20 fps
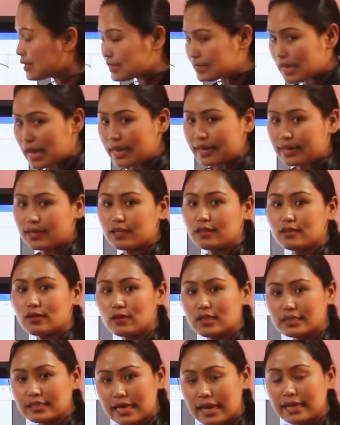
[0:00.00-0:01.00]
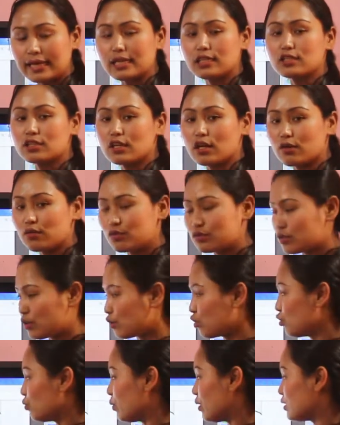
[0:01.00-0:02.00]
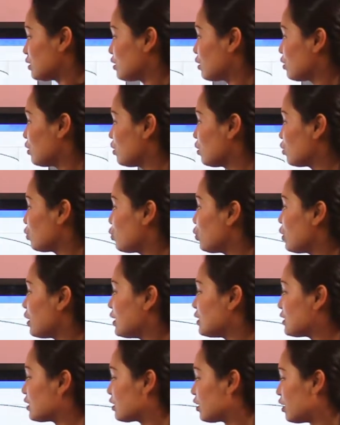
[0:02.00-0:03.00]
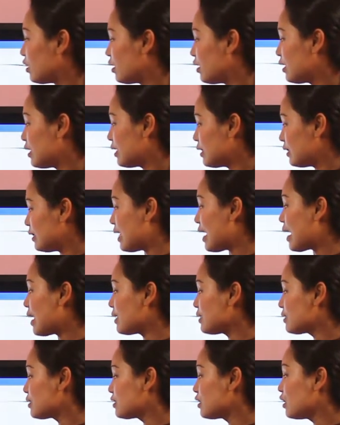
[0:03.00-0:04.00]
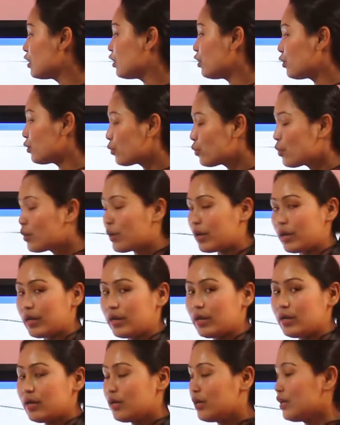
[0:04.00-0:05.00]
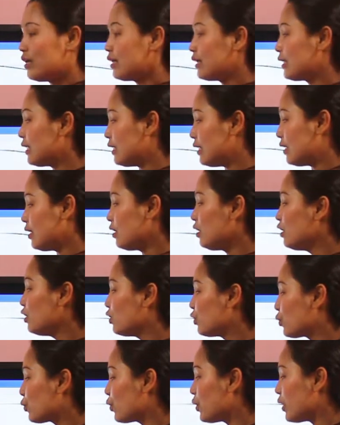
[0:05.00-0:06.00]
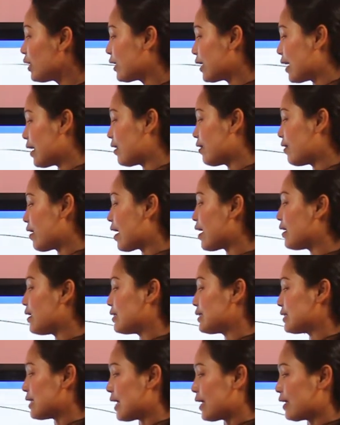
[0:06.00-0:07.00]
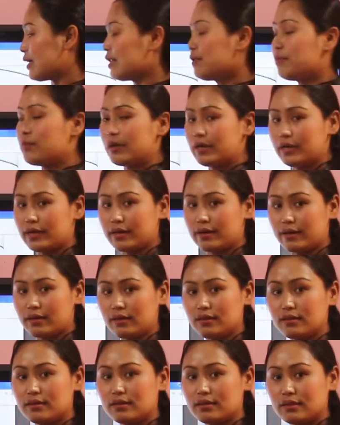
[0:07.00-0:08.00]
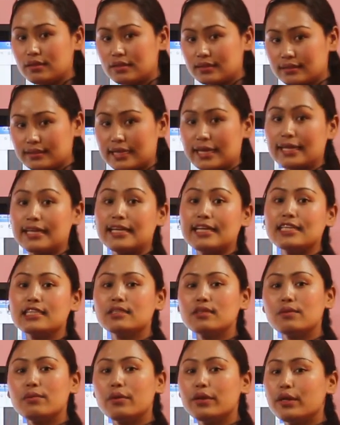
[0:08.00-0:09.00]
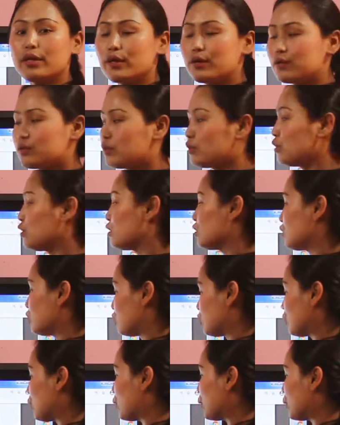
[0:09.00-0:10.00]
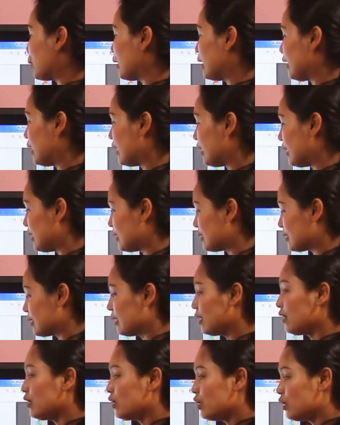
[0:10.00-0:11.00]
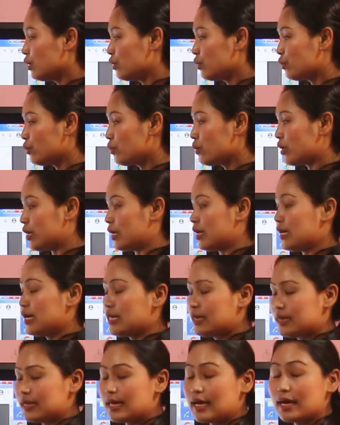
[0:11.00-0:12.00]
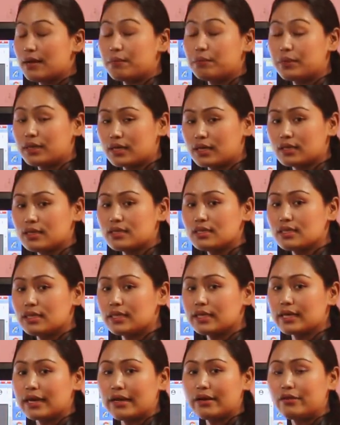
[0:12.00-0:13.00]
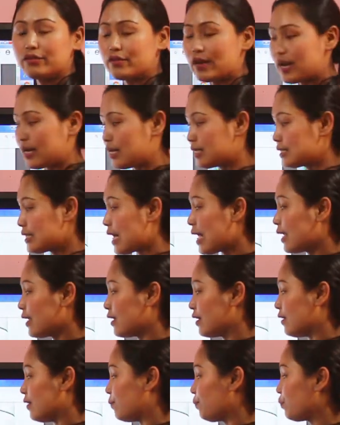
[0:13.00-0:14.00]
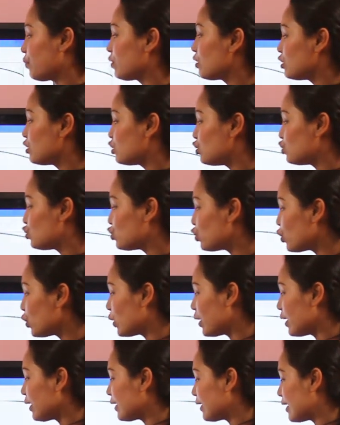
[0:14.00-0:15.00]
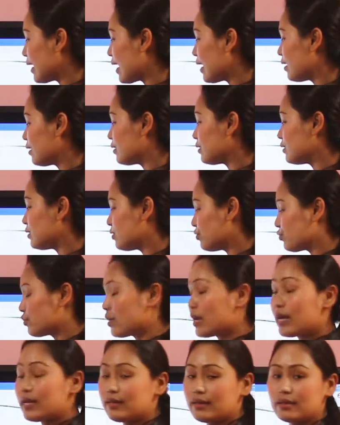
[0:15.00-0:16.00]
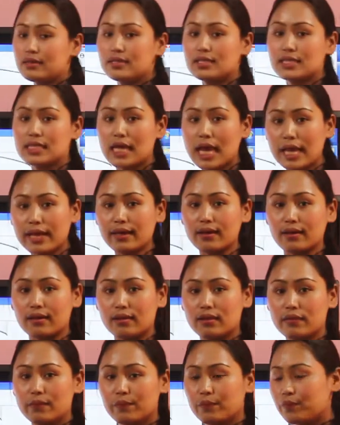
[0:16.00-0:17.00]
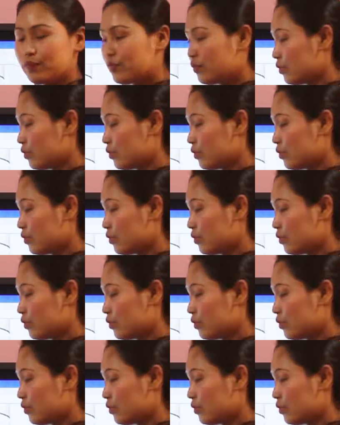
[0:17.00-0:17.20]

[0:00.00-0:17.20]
a cycle, the cycle chalaunu saknu bhacha, ko aicha ta? That's Roy. Kina, Roy can ride a cycle bhanera sentence bhaneko cha. So, he is a Roy, that because he can ride a cycle. Joy cannot ride a cycle.